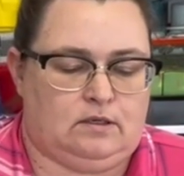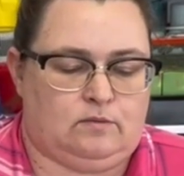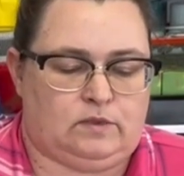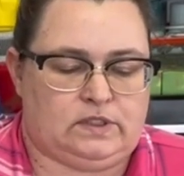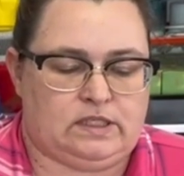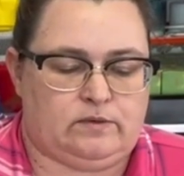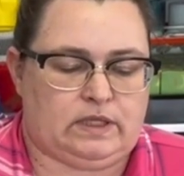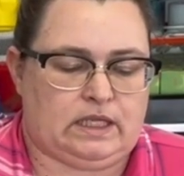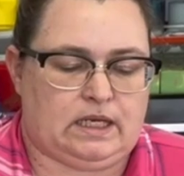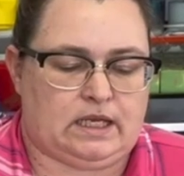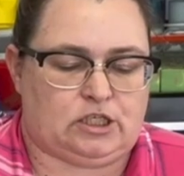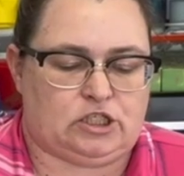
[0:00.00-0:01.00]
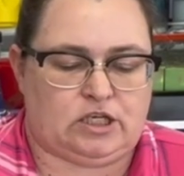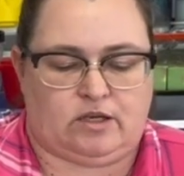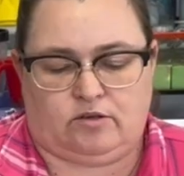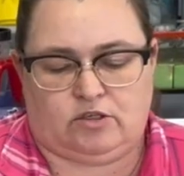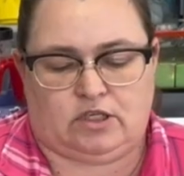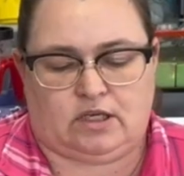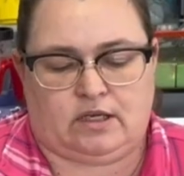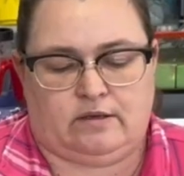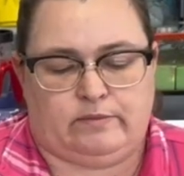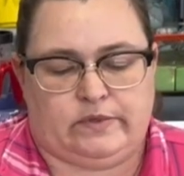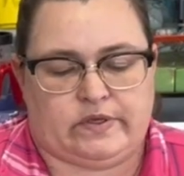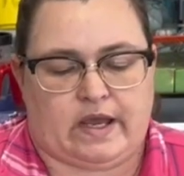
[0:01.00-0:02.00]
we'll see what the next challenge that
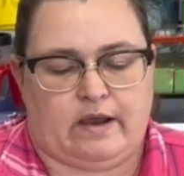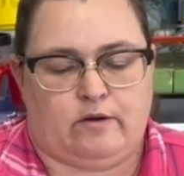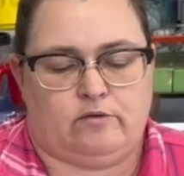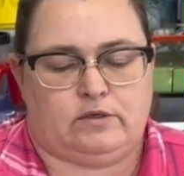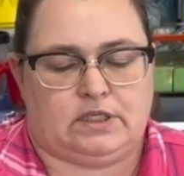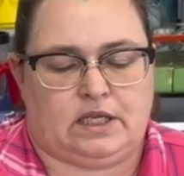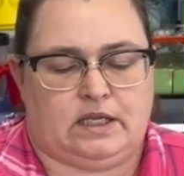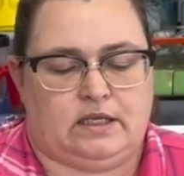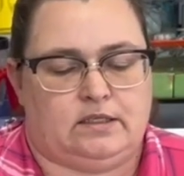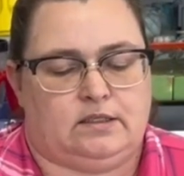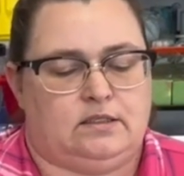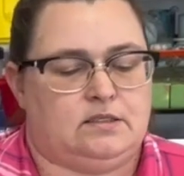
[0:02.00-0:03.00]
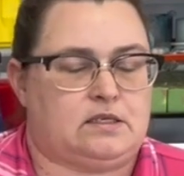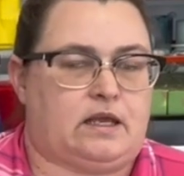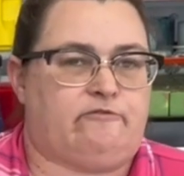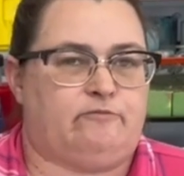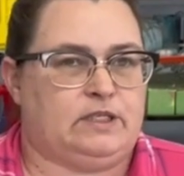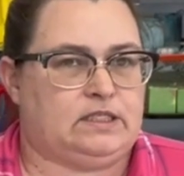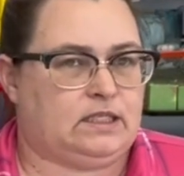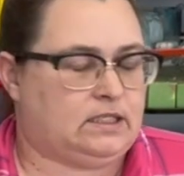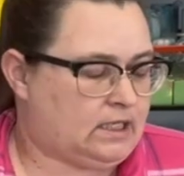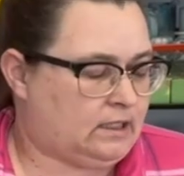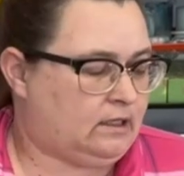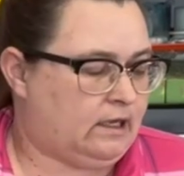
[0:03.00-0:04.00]
comes out is. I've missed the
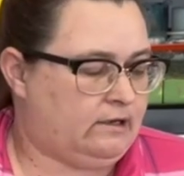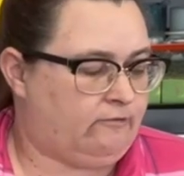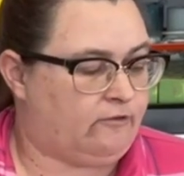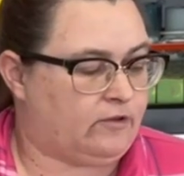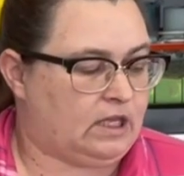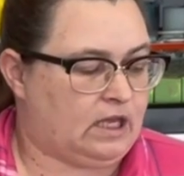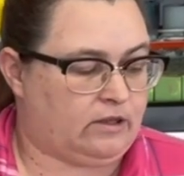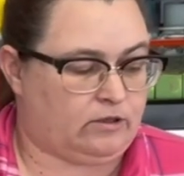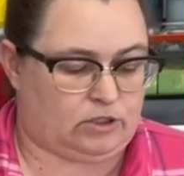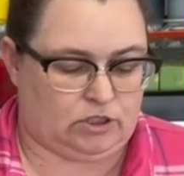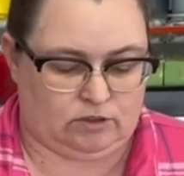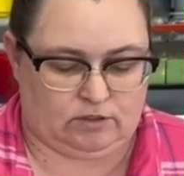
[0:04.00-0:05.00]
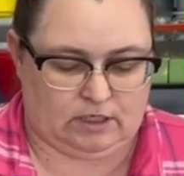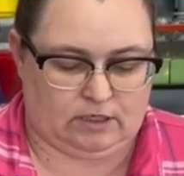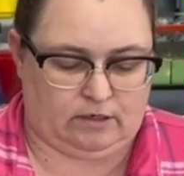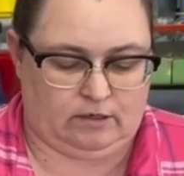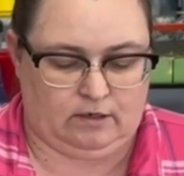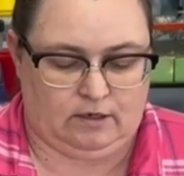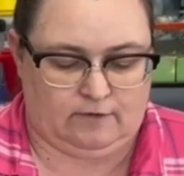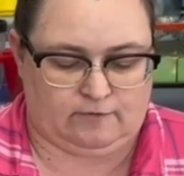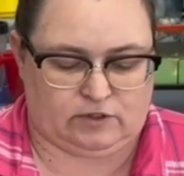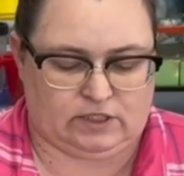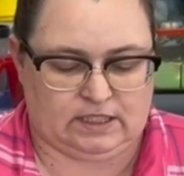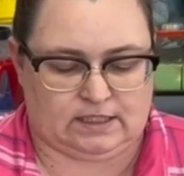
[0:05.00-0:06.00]
deadline for the other 2 that are
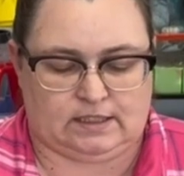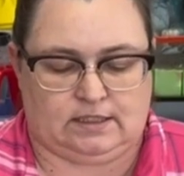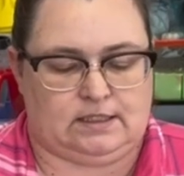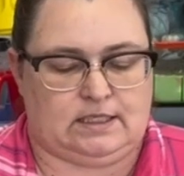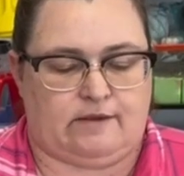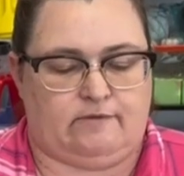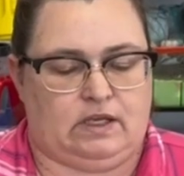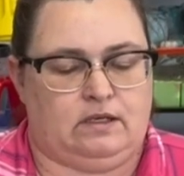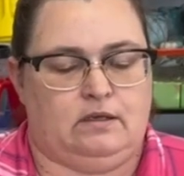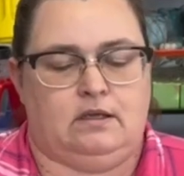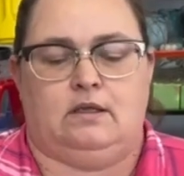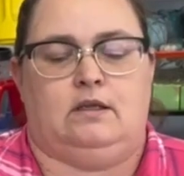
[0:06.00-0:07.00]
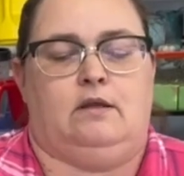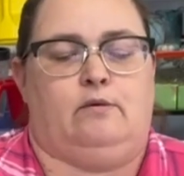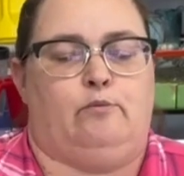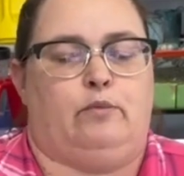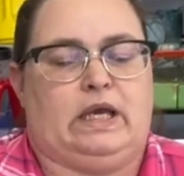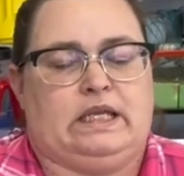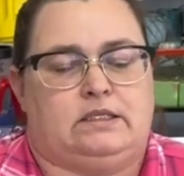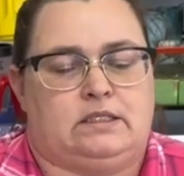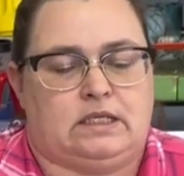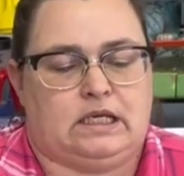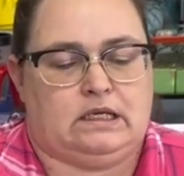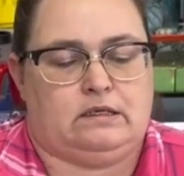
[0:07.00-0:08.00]
for 6 and 7,
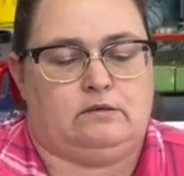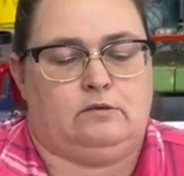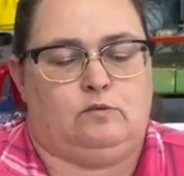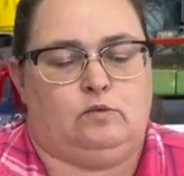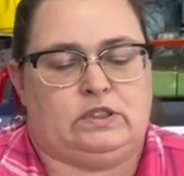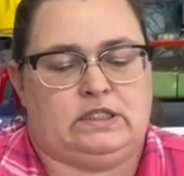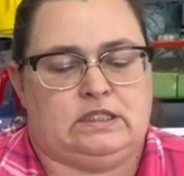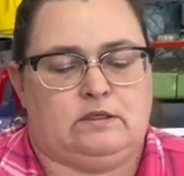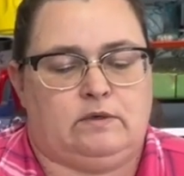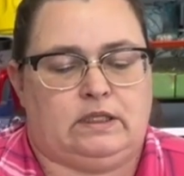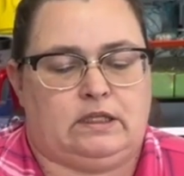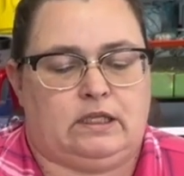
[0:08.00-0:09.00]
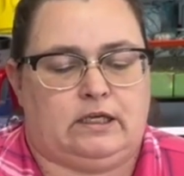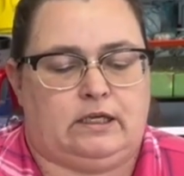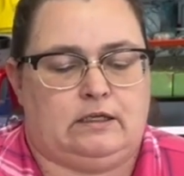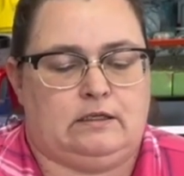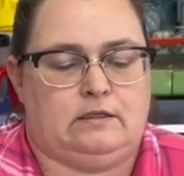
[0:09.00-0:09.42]
but we'll see what the